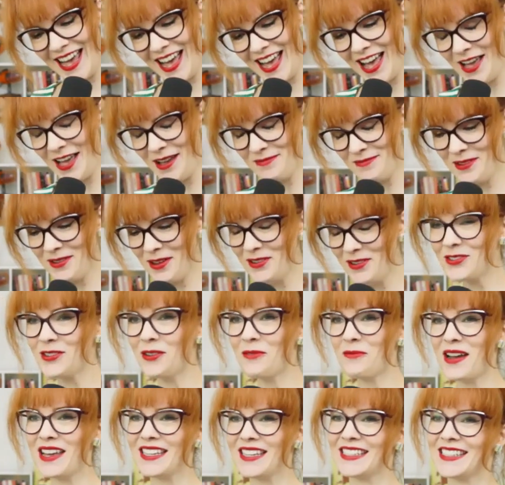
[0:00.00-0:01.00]
I am not
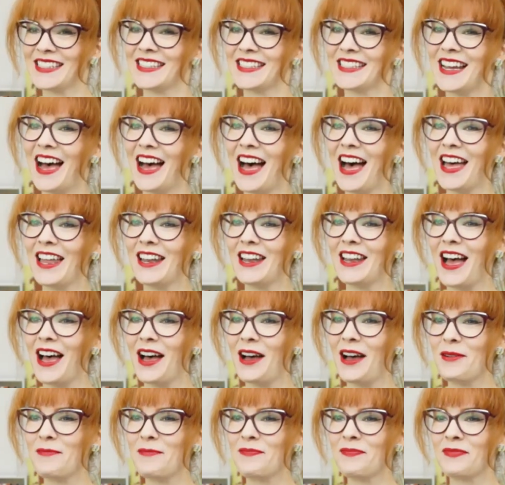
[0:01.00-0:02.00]
sure where to start.
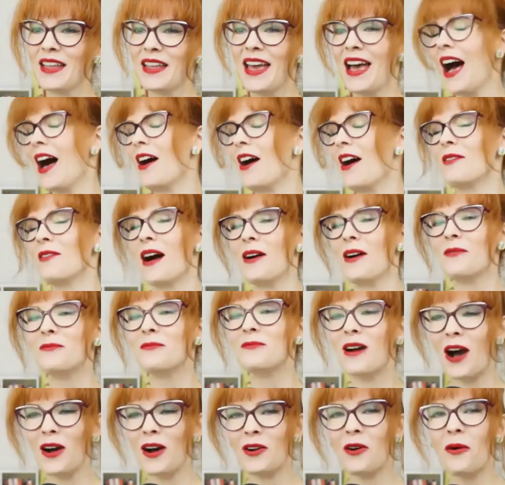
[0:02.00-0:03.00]
I'll
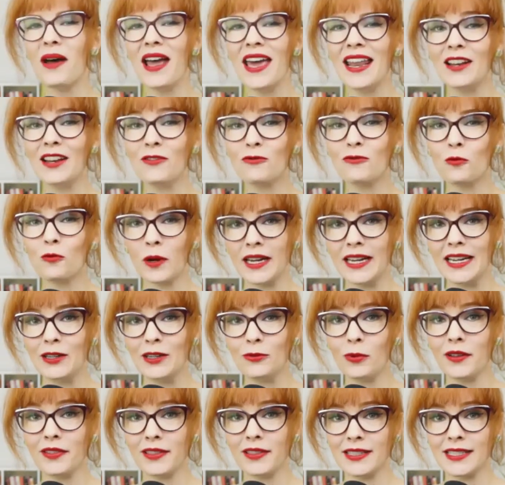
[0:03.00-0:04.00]
go ahead and read
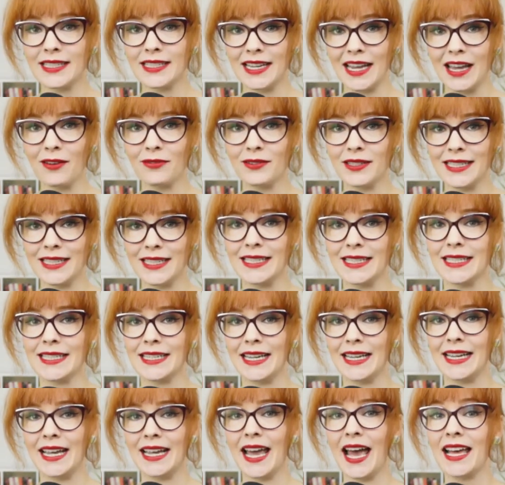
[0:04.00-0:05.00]
what the
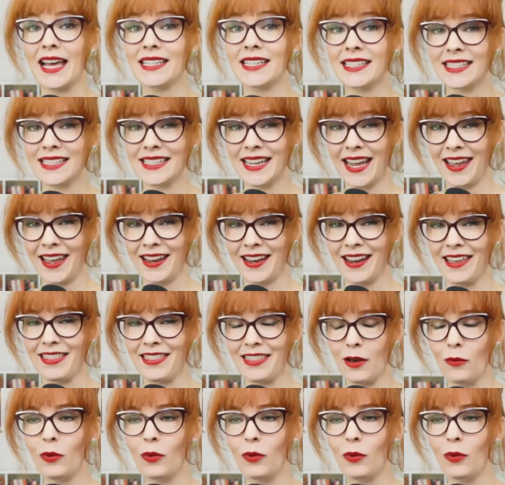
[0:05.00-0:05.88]
CFTC has said, and then